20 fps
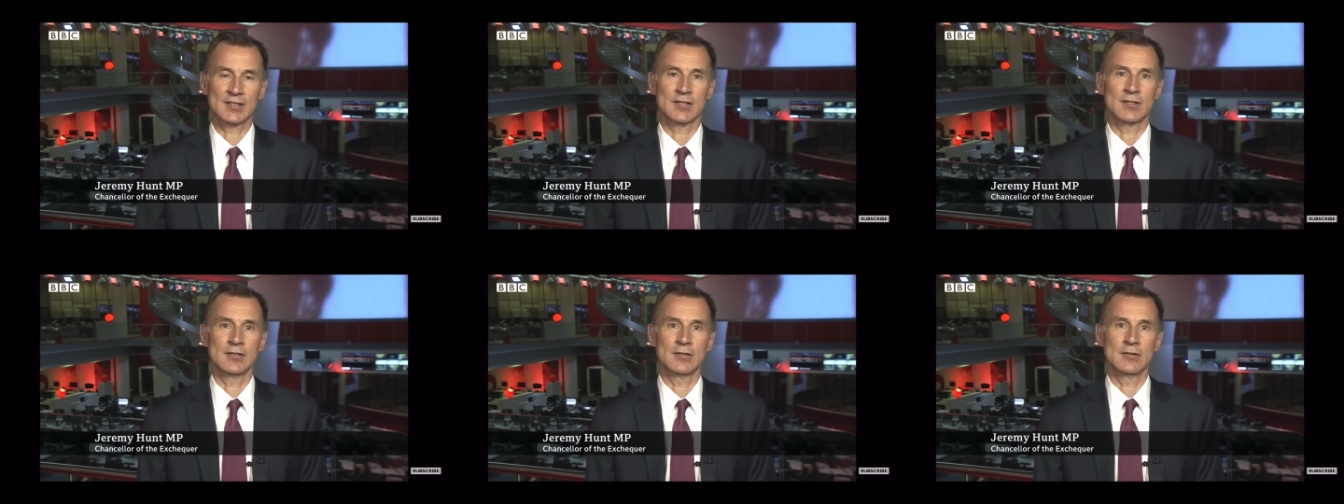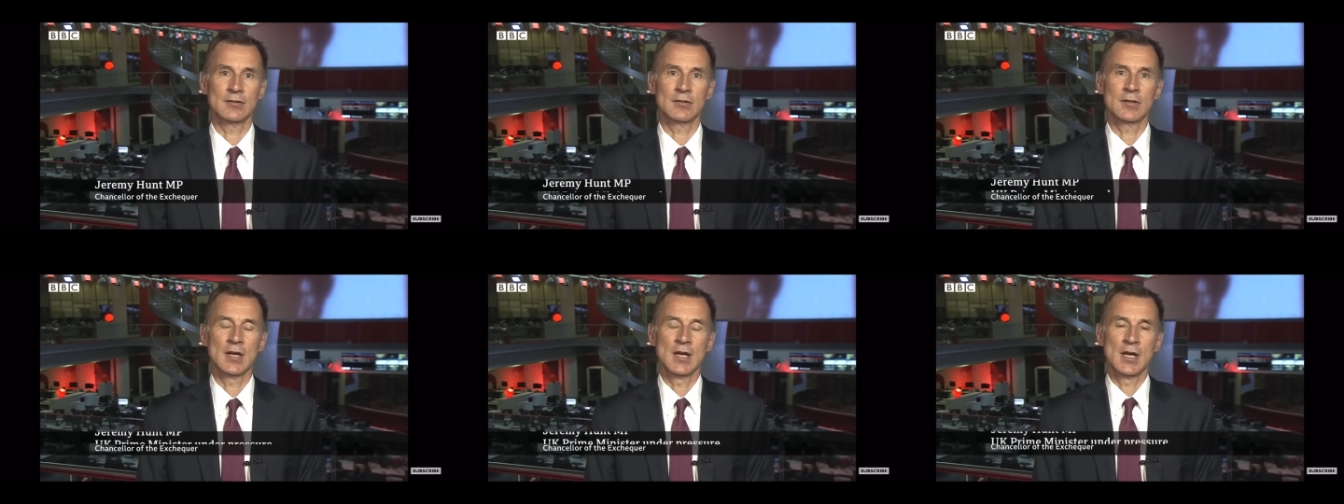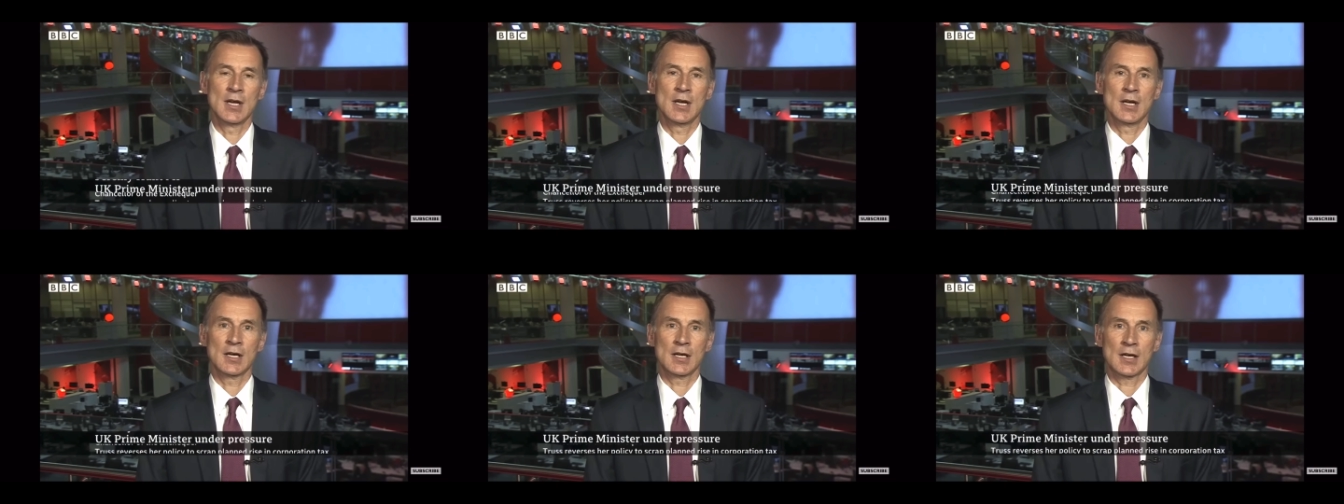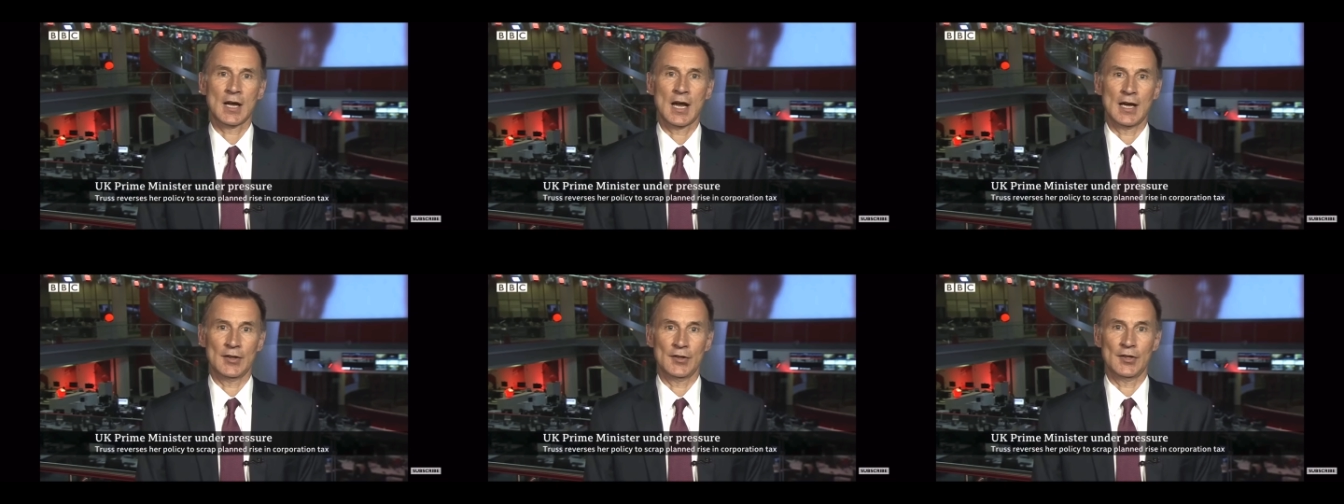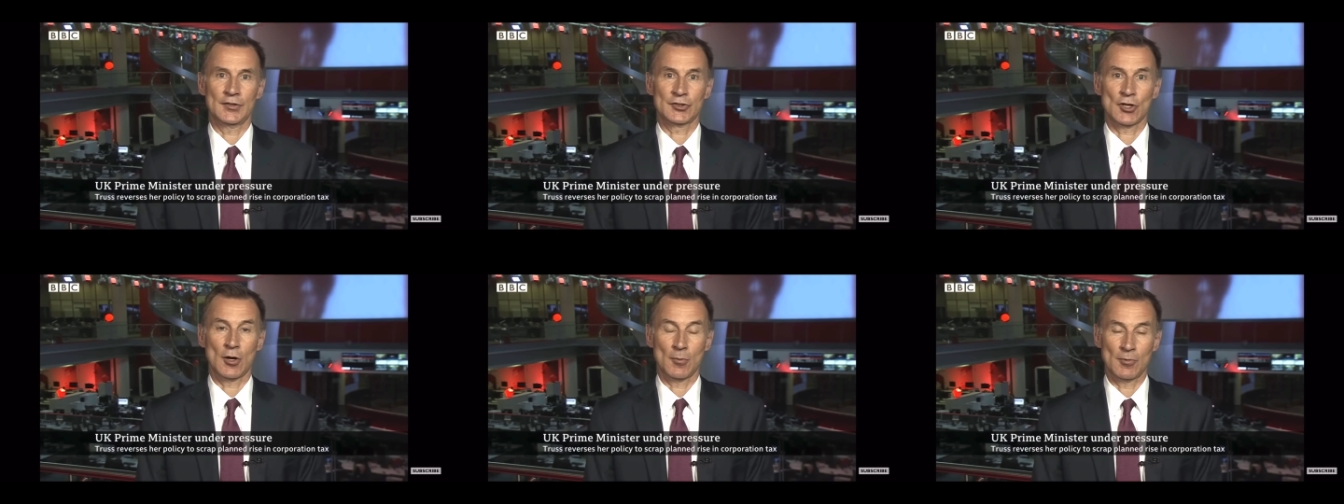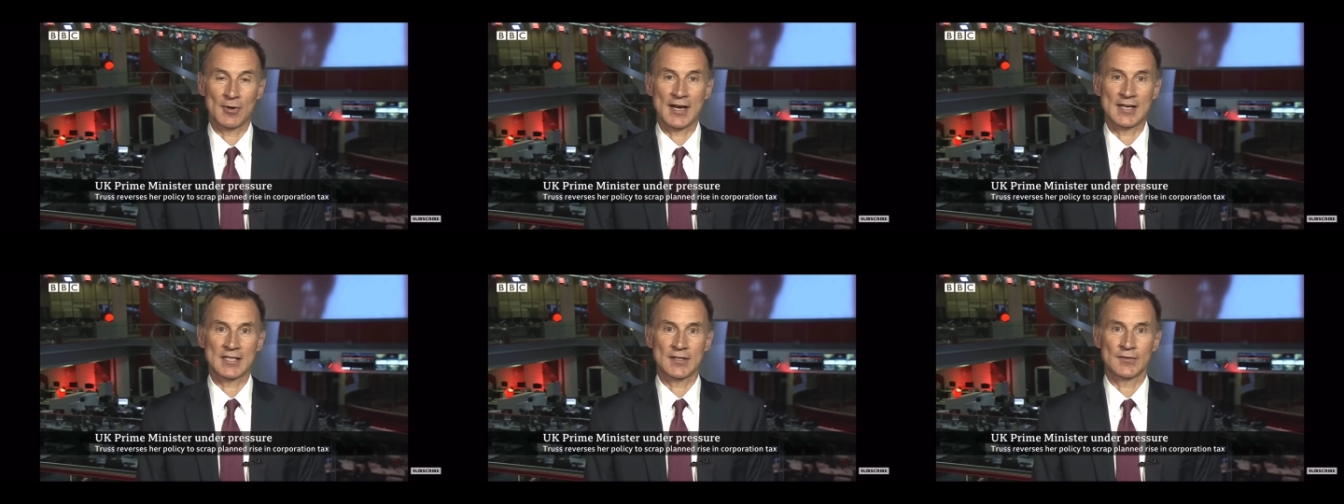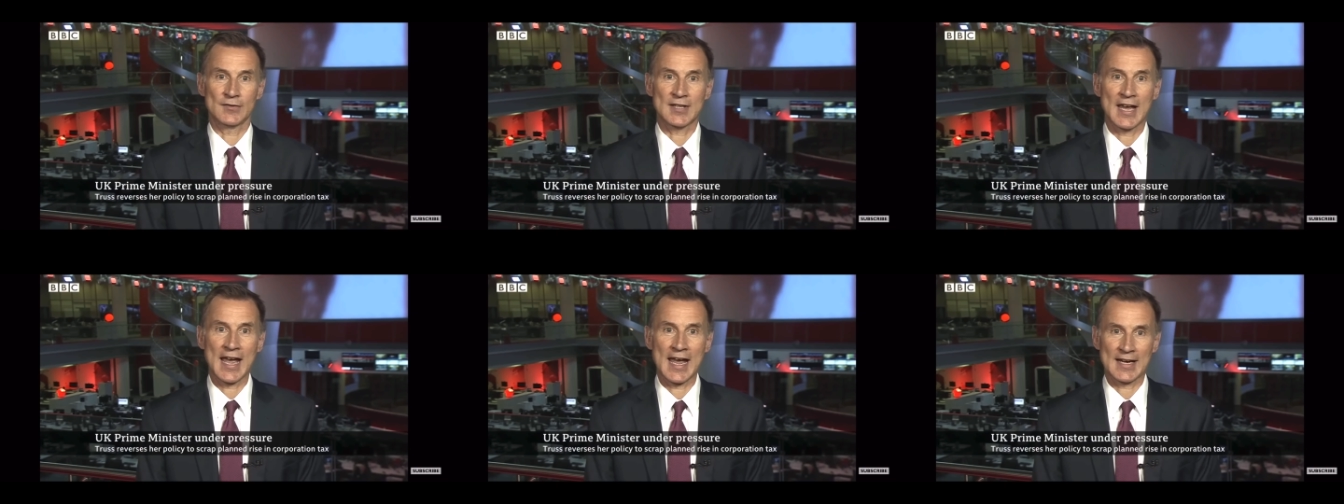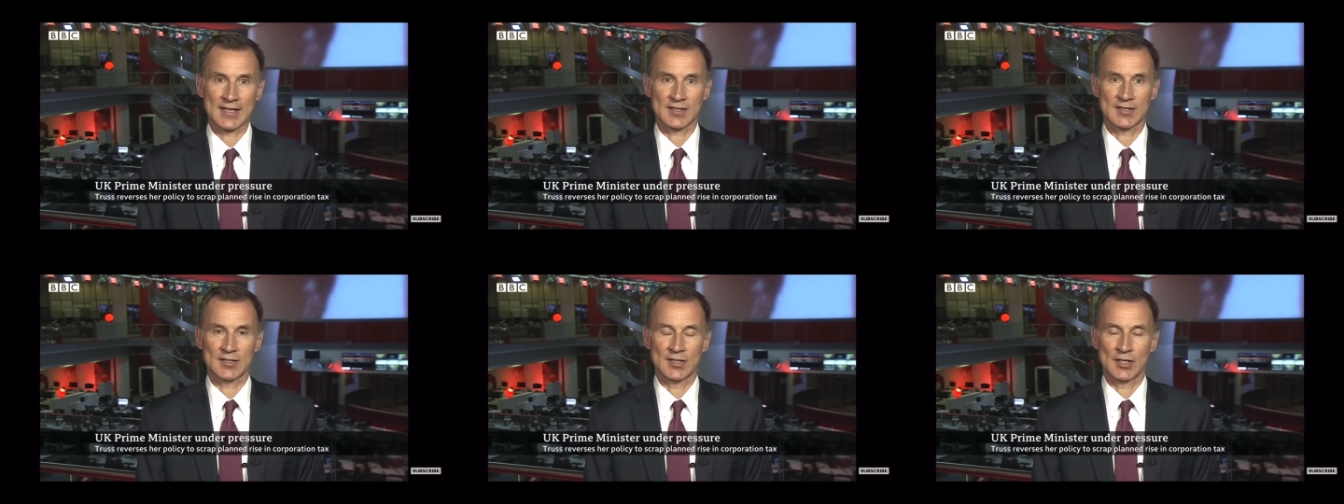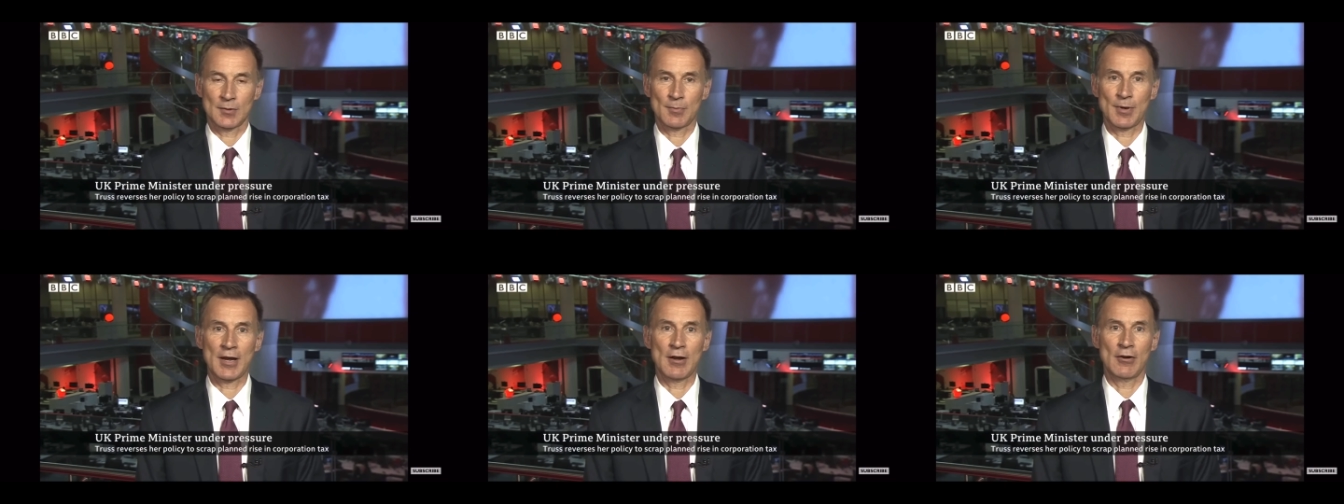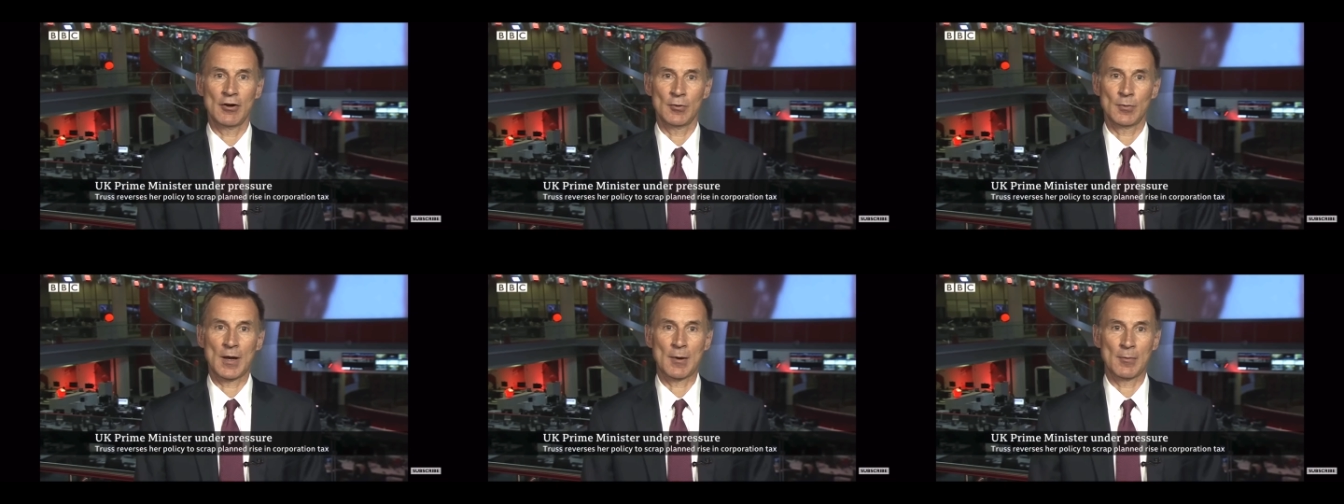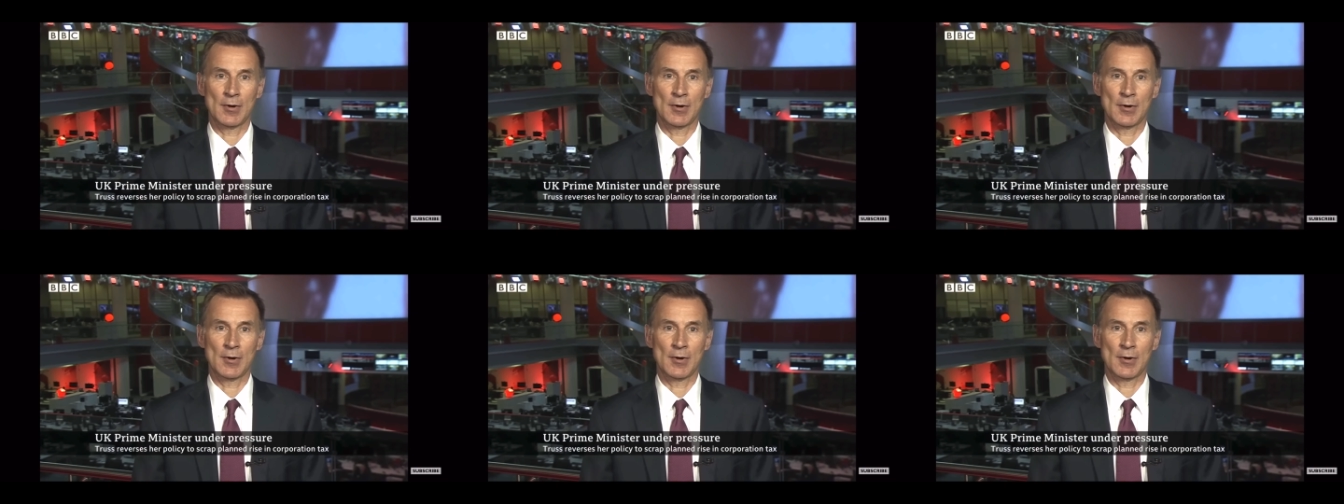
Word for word: Hell, lots of people don't like people who are in the top 50%.